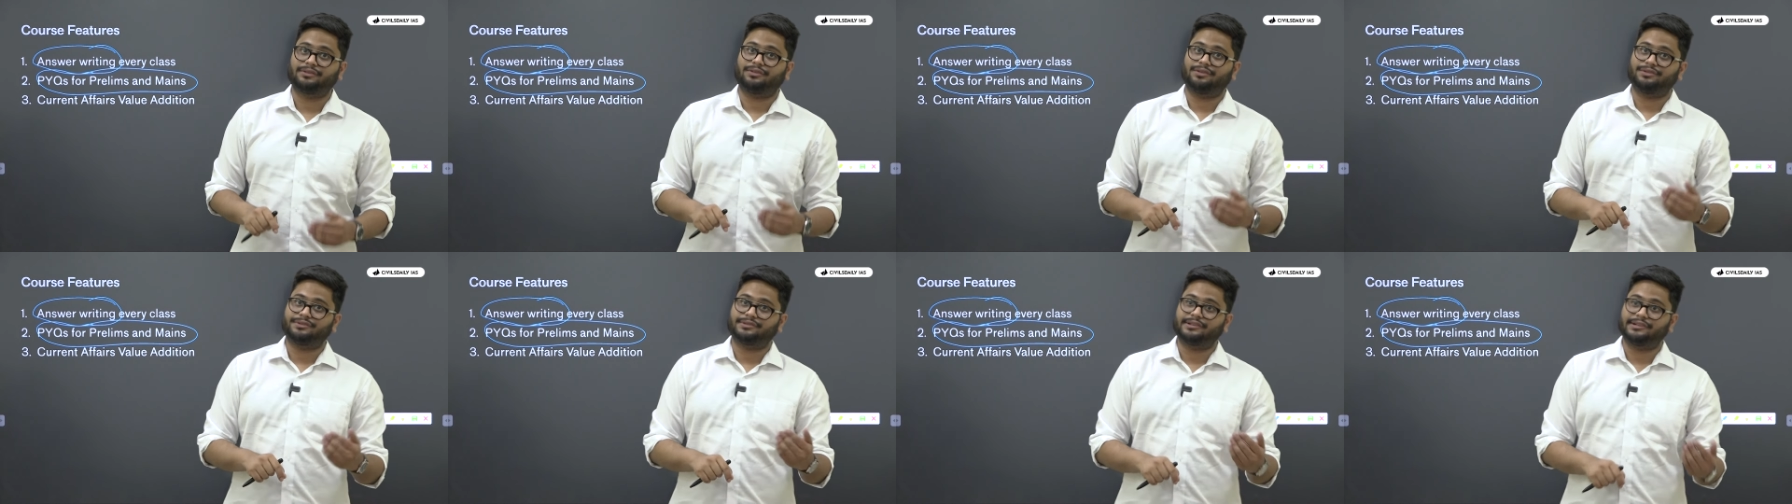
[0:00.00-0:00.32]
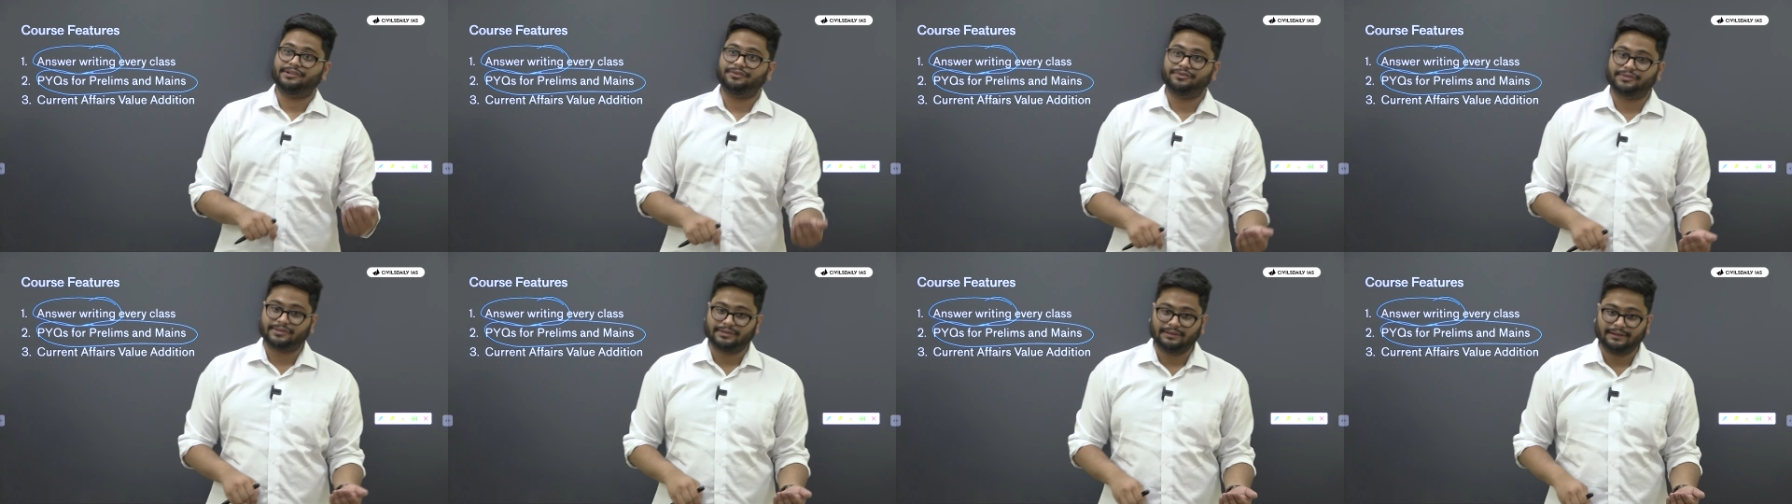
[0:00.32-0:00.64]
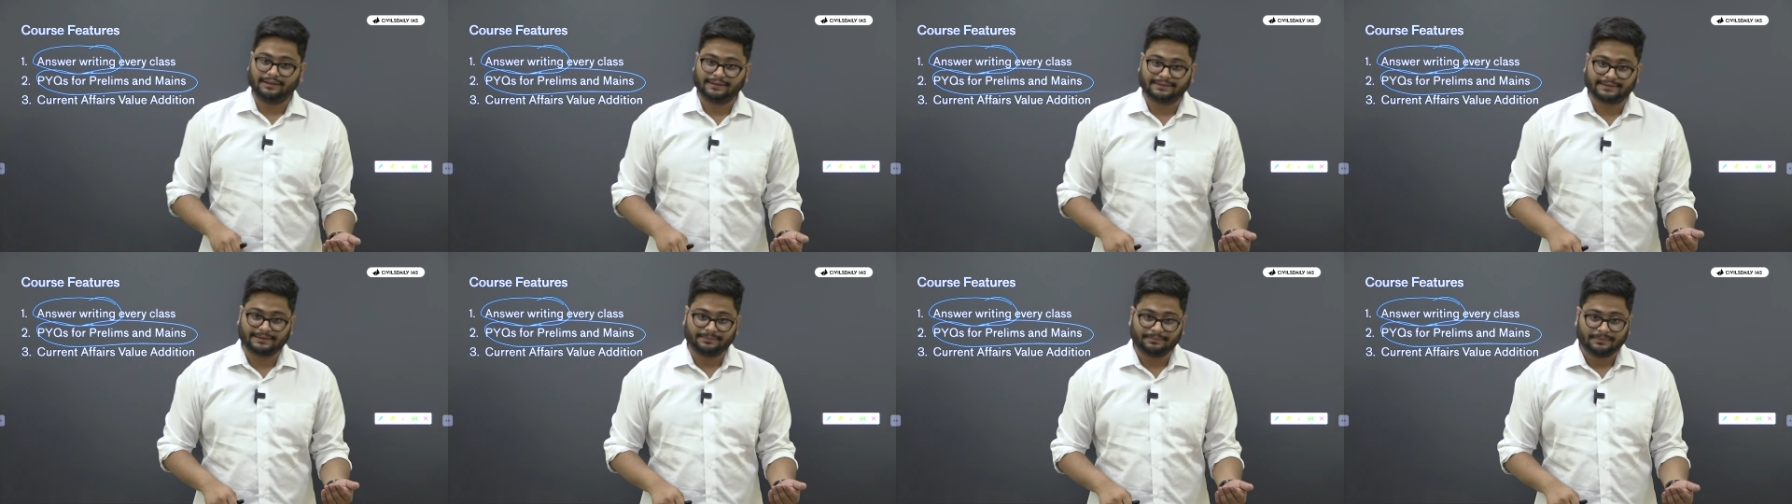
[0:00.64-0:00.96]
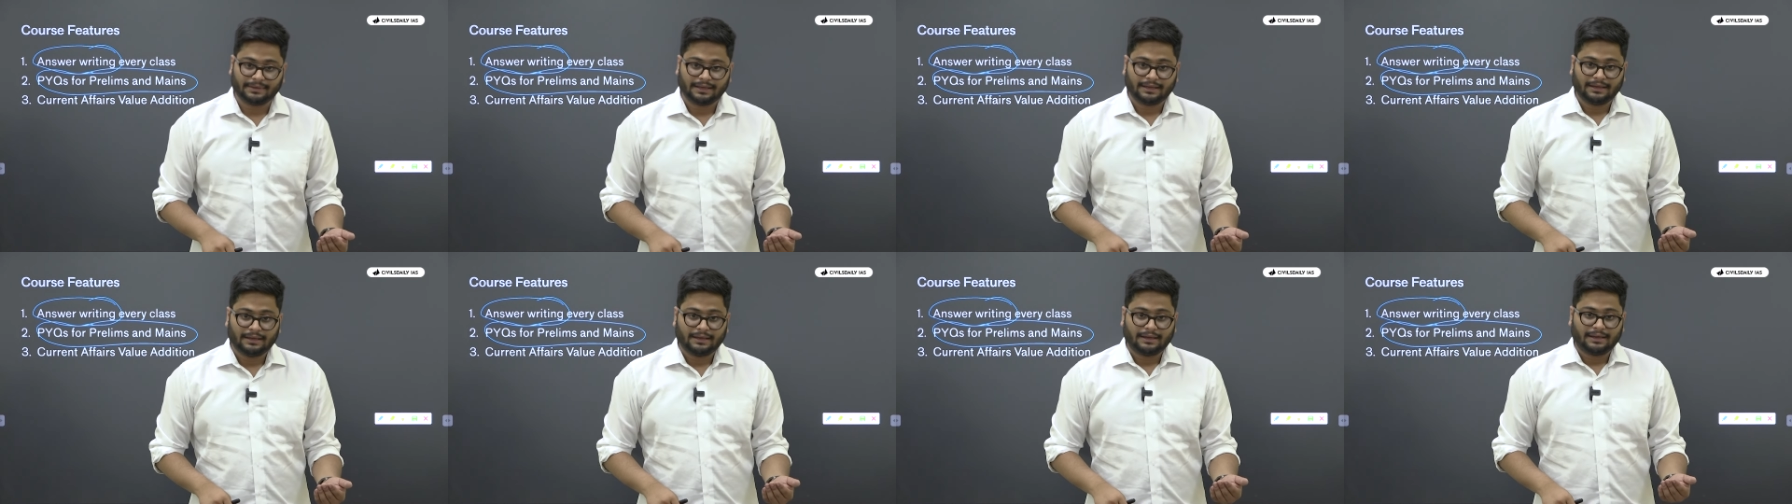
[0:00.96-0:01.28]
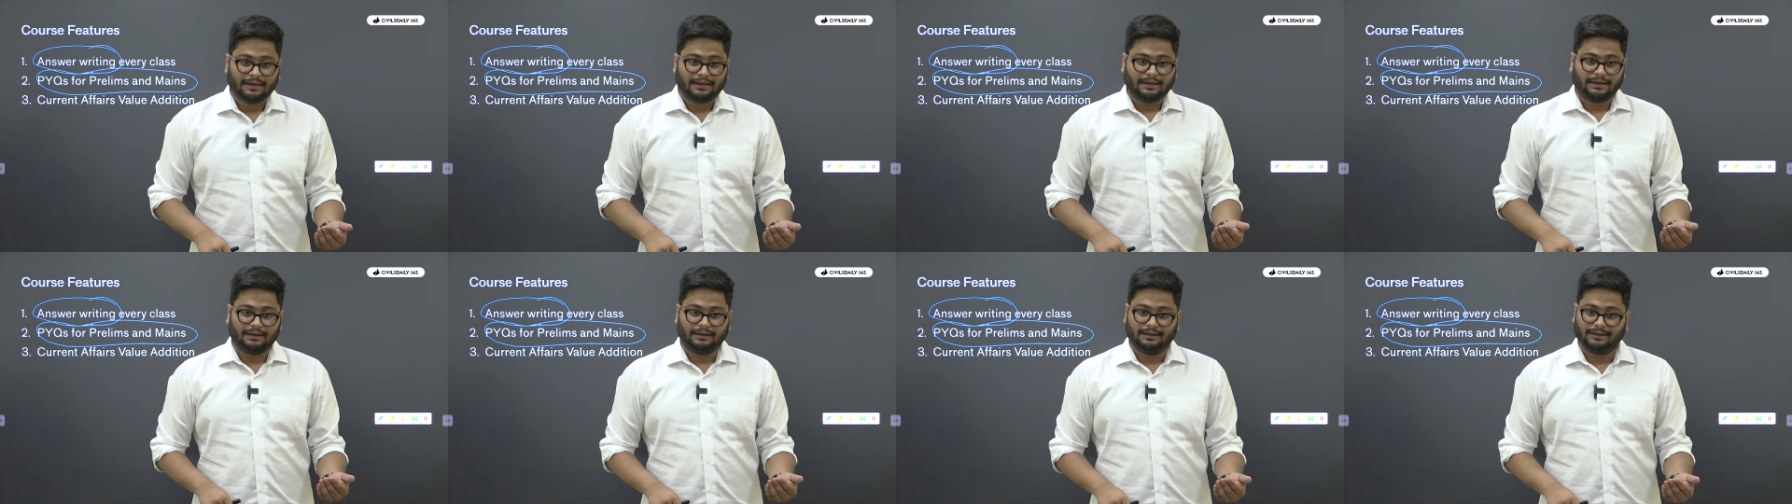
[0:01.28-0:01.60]
constitutionalism,
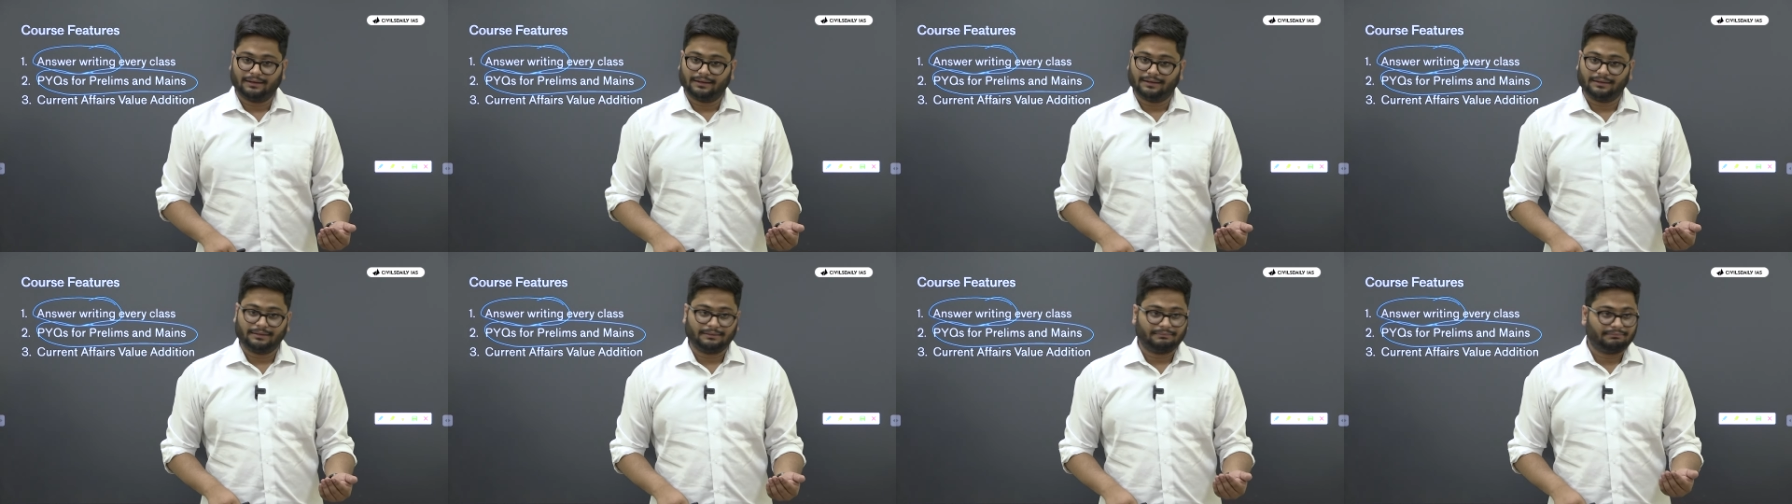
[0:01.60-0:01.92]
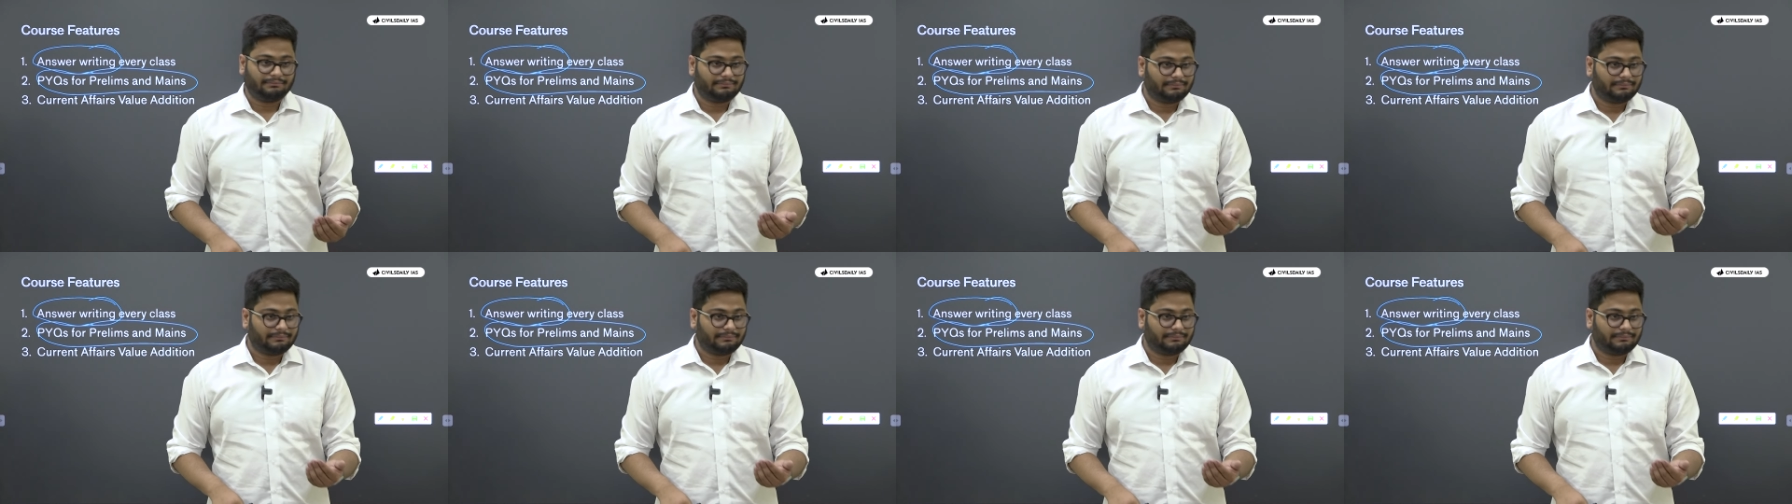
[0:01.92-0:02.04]
uh,